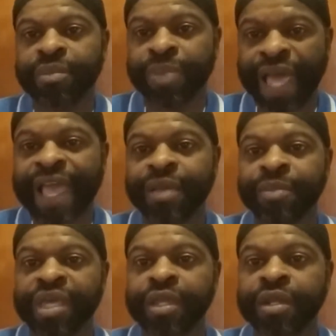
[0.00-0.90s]
black
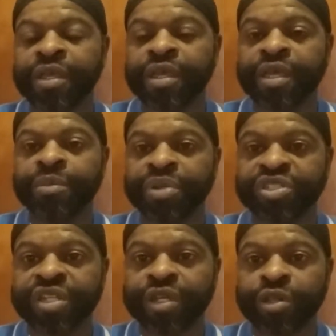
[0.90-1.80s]
men in
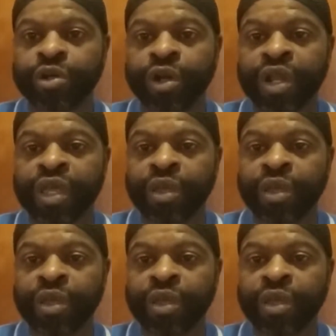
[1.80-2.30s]
particular,